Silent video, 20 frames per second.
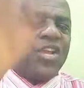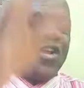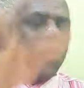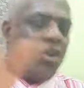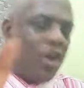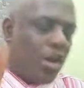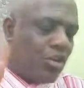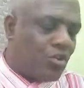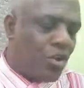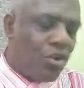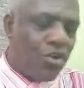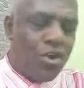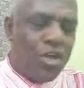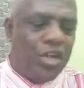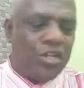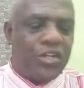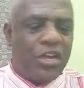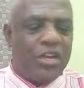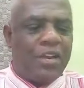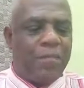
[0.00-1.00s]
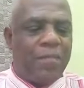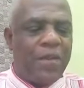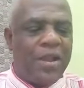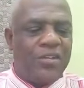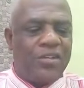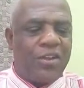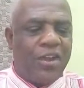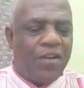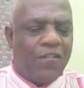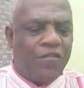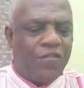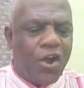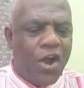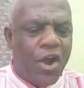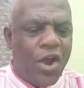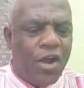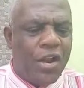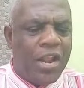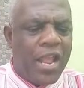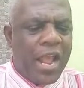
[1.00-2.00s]
You got to go into the pleasure of
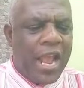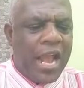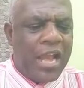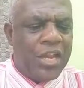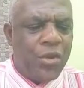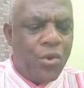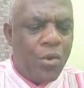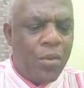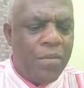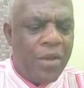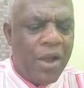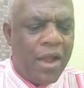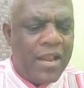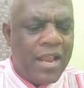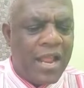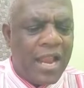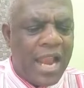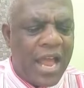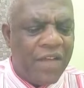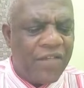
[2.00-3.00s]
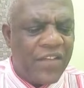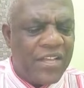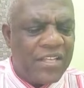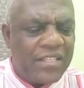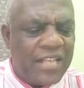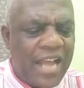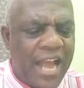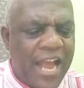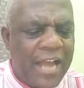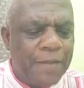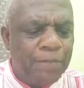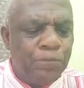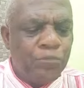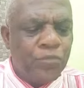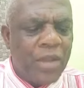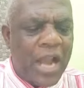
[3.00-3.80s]
God. And you will be on the loving side.